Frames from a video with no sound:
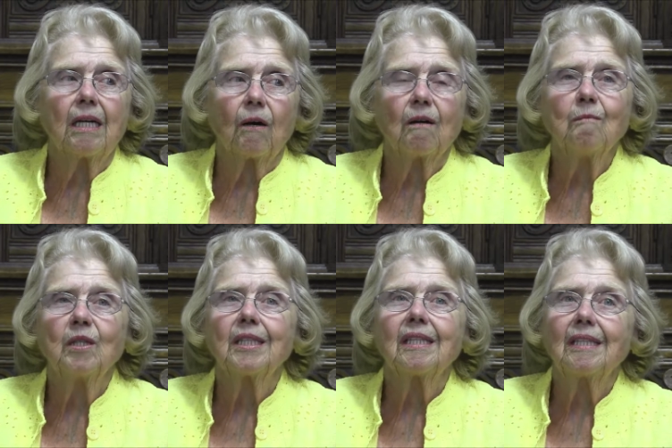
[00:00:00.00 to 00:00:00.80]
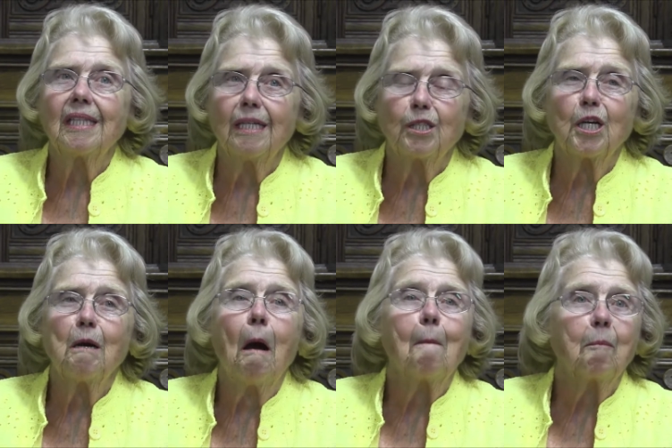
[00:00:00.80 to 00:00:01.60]
Garrett, was a
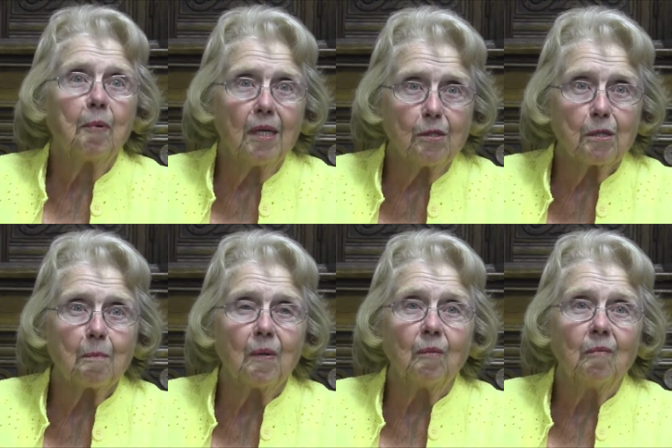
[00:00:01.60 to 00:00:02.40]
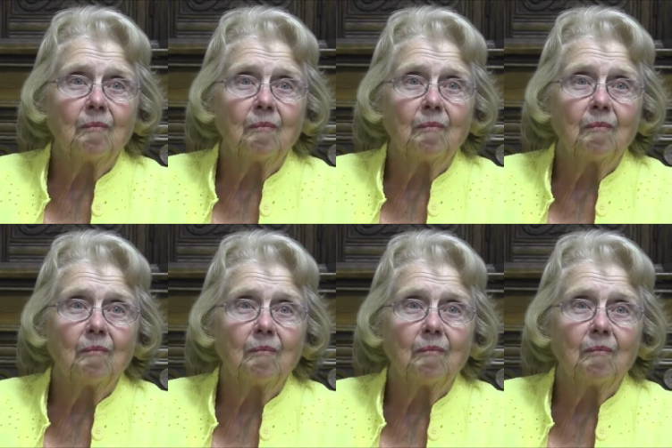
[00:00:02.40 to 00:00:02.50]
teaching principal.